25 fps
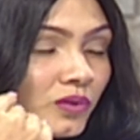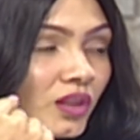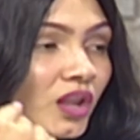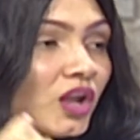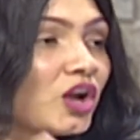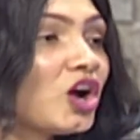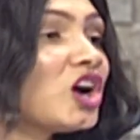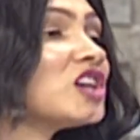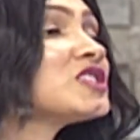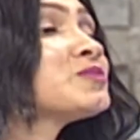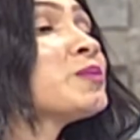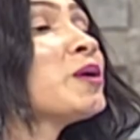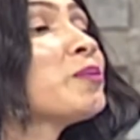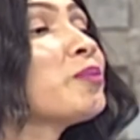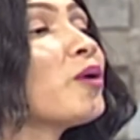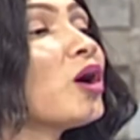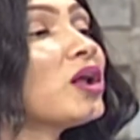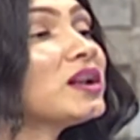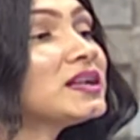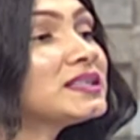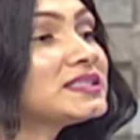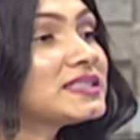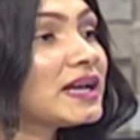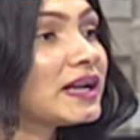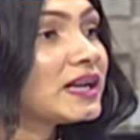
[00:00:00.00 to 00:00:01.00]

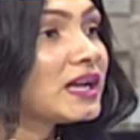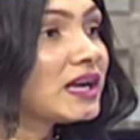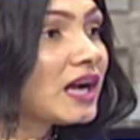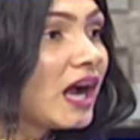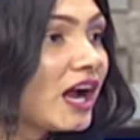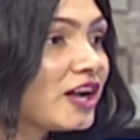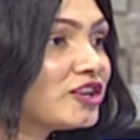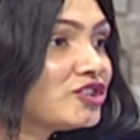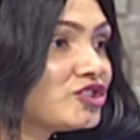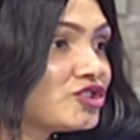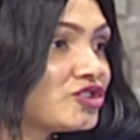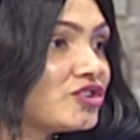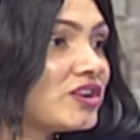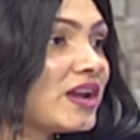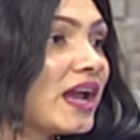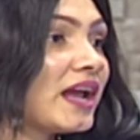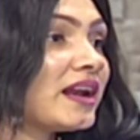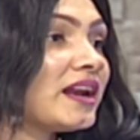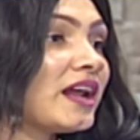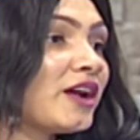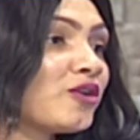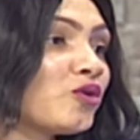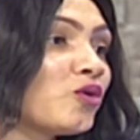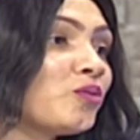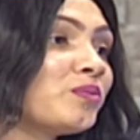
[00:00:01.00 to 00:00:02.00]
cosmopolitan country, and
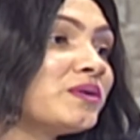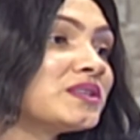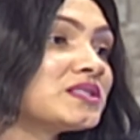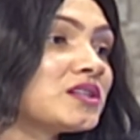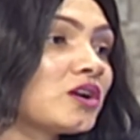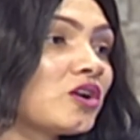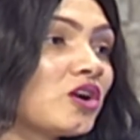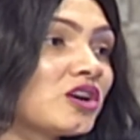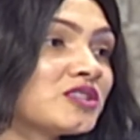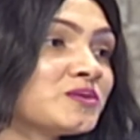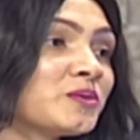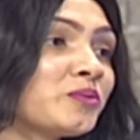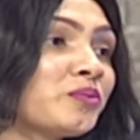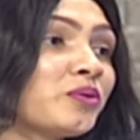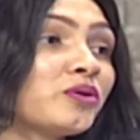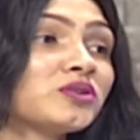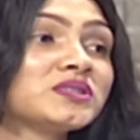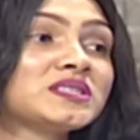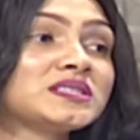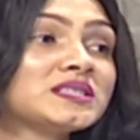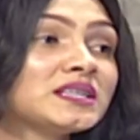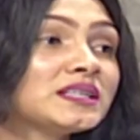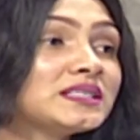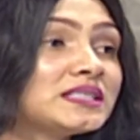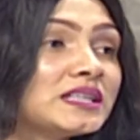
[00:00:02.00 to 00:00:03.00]
Nairobi is the
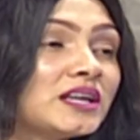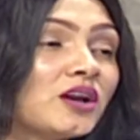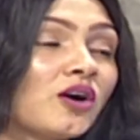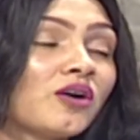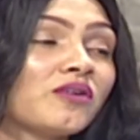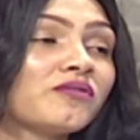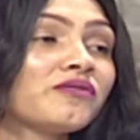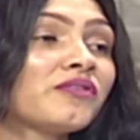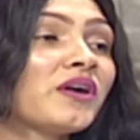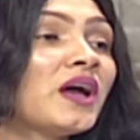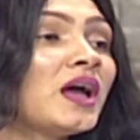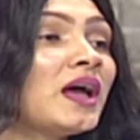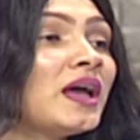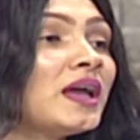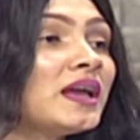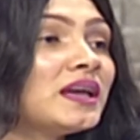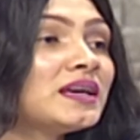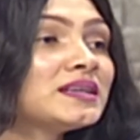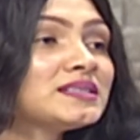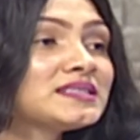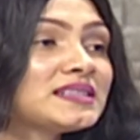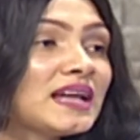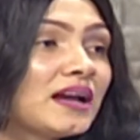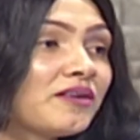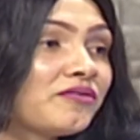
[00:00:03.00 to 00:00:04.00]
cosmopolitan city of
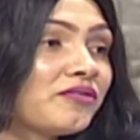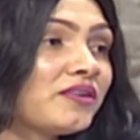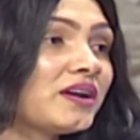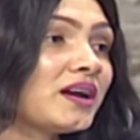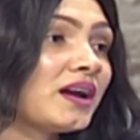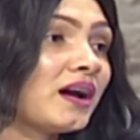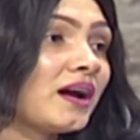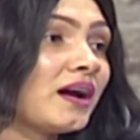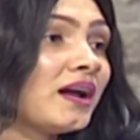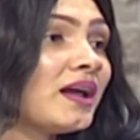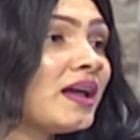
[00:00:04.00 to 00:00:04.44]
East Africa.